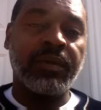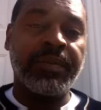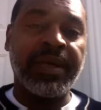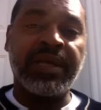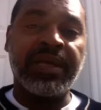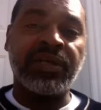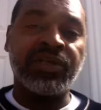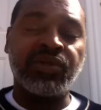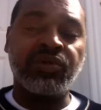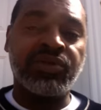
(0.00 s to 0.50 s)

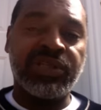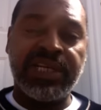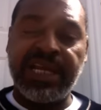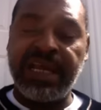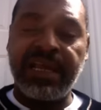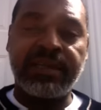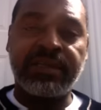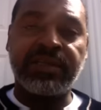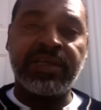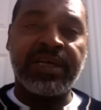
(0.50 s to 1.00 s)
Because you
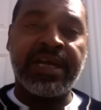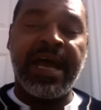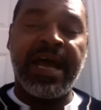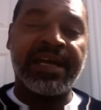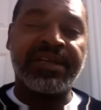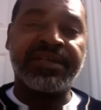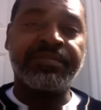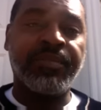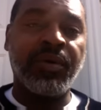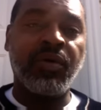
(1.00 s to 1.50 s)
take the
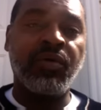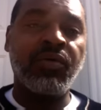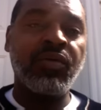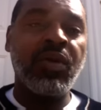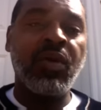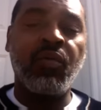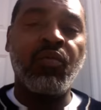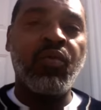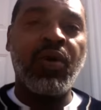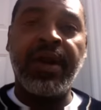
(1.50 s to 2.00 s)
gospel,
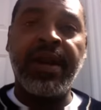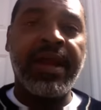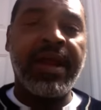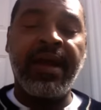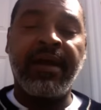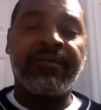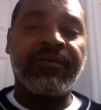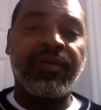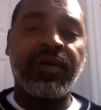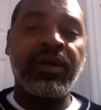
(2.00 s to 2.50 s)

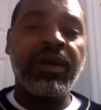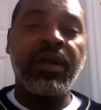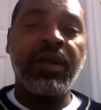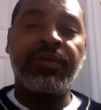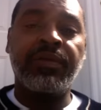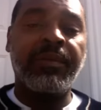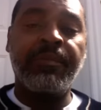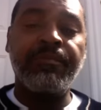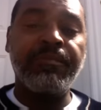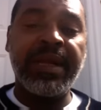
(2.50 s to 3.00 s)
whatever
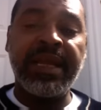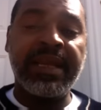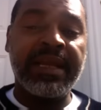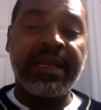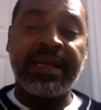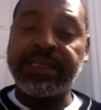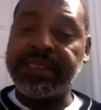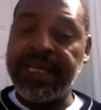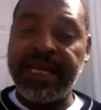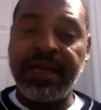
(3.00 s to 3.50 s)
the
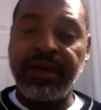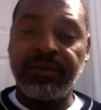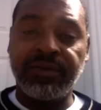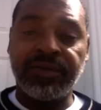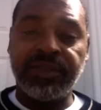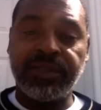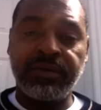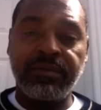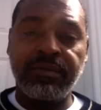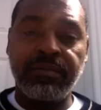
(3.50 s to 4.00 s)
media
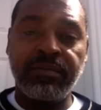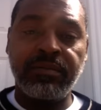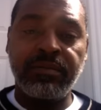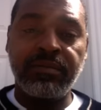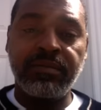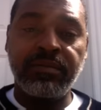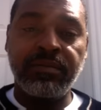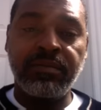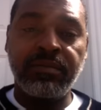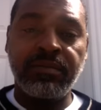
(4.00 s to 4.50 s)
tells you,
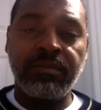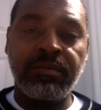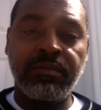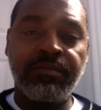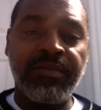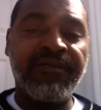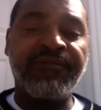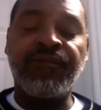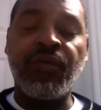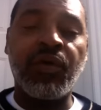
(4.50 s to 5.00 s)

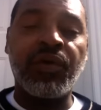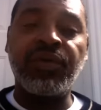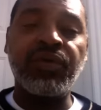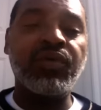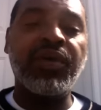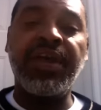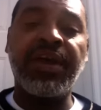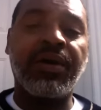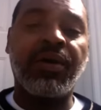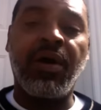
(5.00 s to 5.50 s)
before
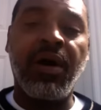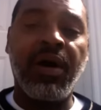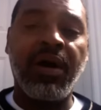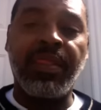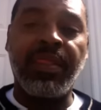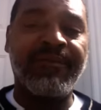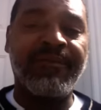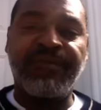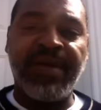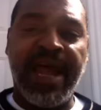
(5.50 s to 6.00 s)
you hear
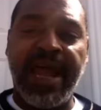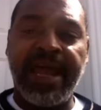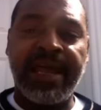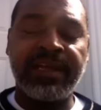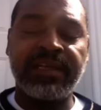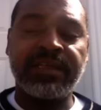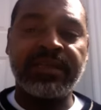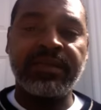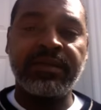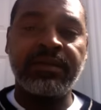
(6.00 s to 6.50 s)
all the
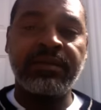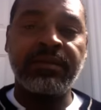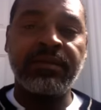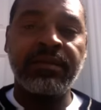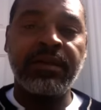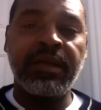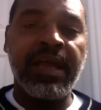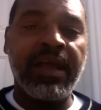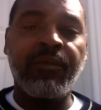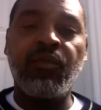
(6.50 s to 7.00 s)
facts.
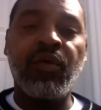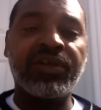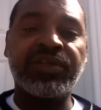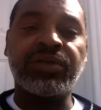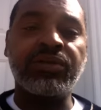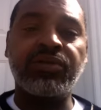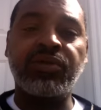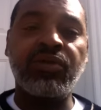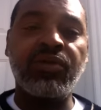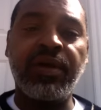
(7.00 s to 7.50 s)
And
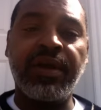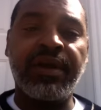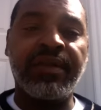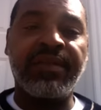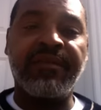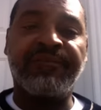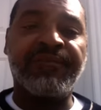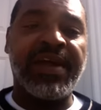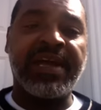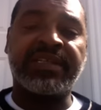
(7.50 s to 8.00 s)
once you do hear
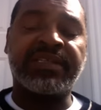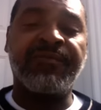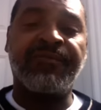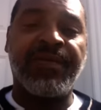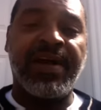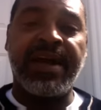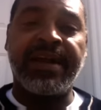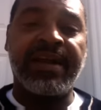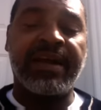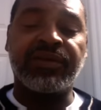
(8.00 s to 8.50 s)
the facts and
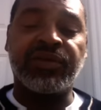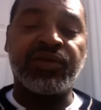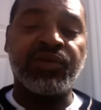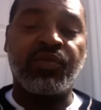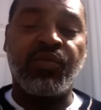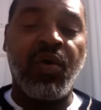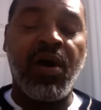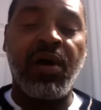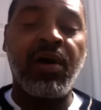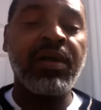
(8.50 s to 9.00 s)
find out
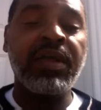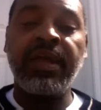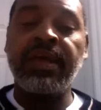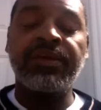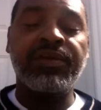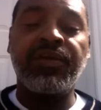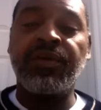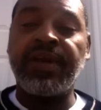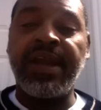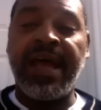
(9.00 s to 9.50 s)
you're wrong,
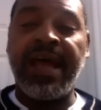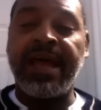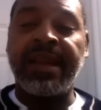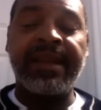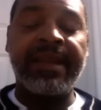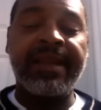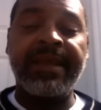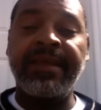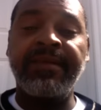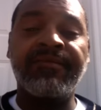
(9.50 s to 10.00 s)
you're not
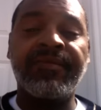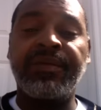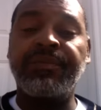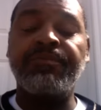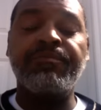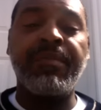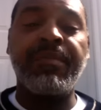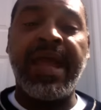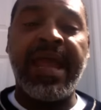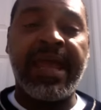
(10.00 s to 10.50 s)

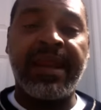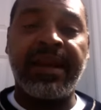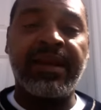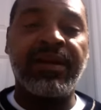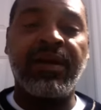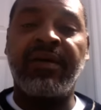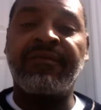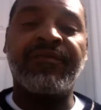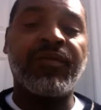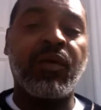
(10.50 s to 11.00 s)
even man
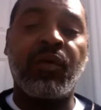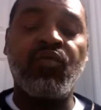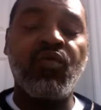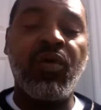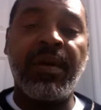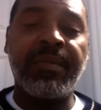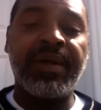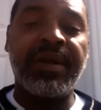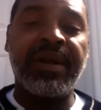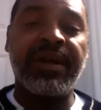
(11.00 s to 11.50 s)
enough or
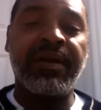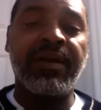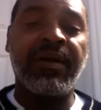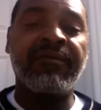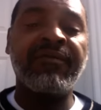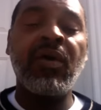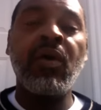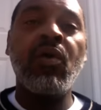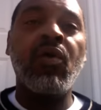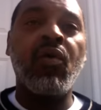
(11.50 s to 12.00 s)
woman
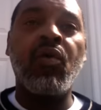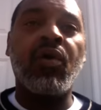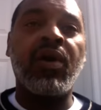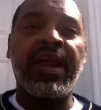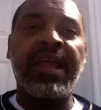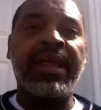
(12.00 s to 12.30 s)
enough or